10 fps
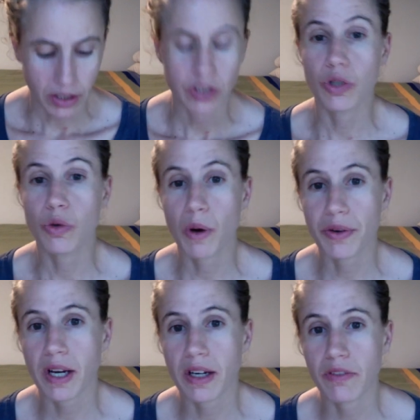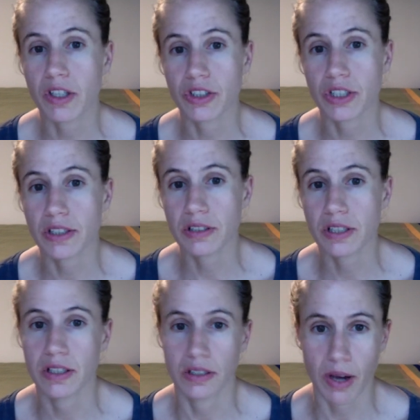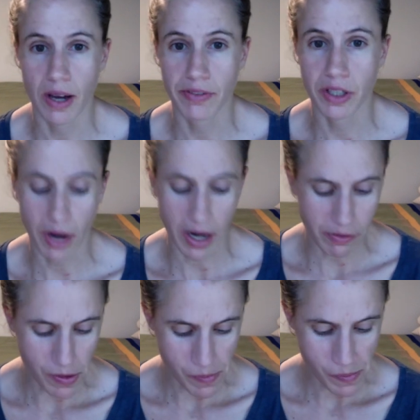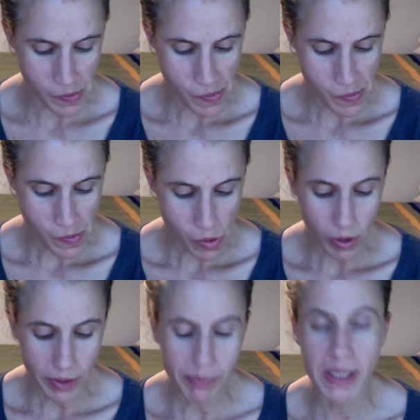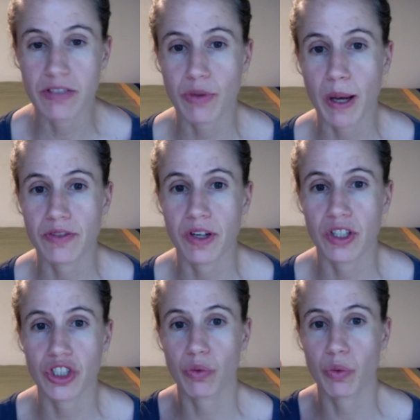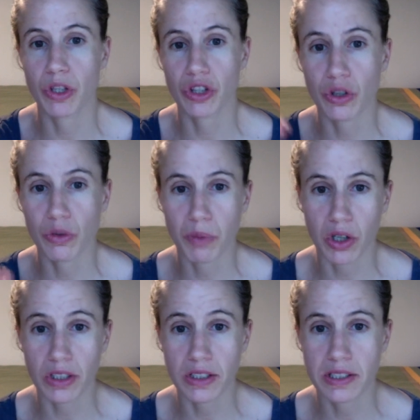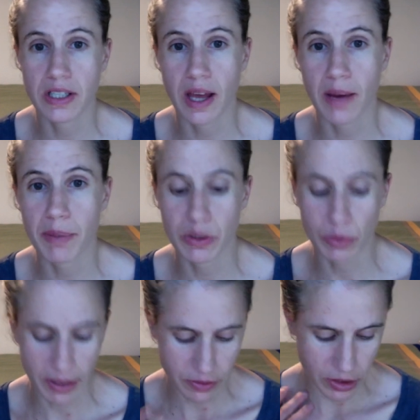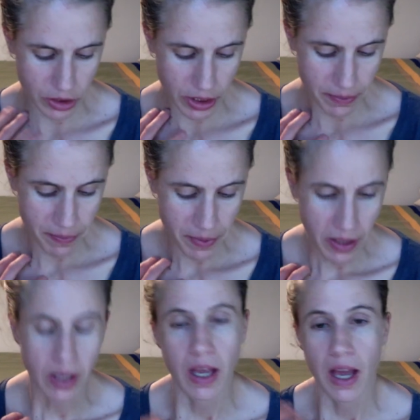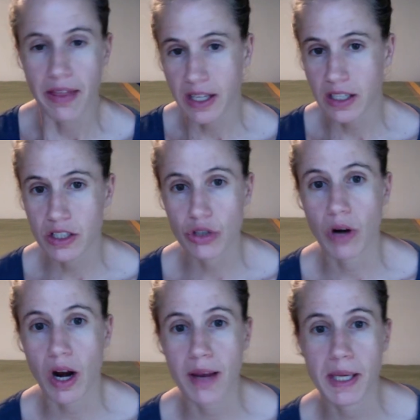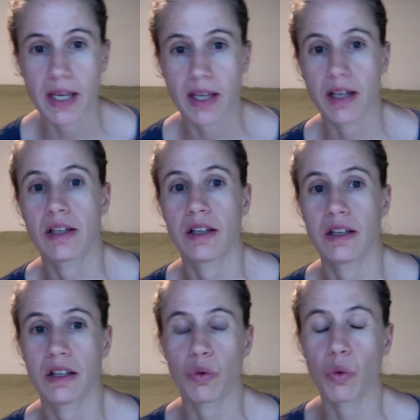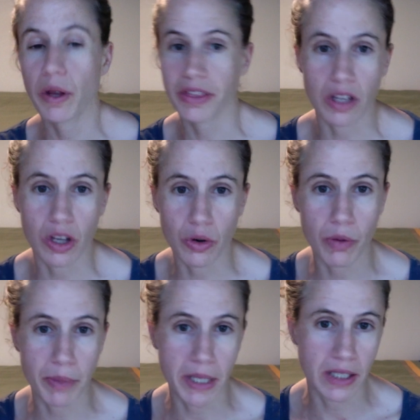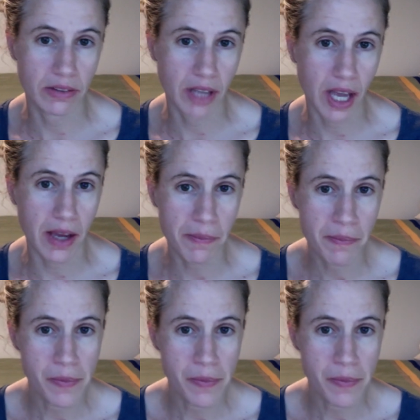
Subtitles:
two quadratic functions you have to graph, one piecewise function with two parts to that piecewise function, and then describing what the logo means, okay?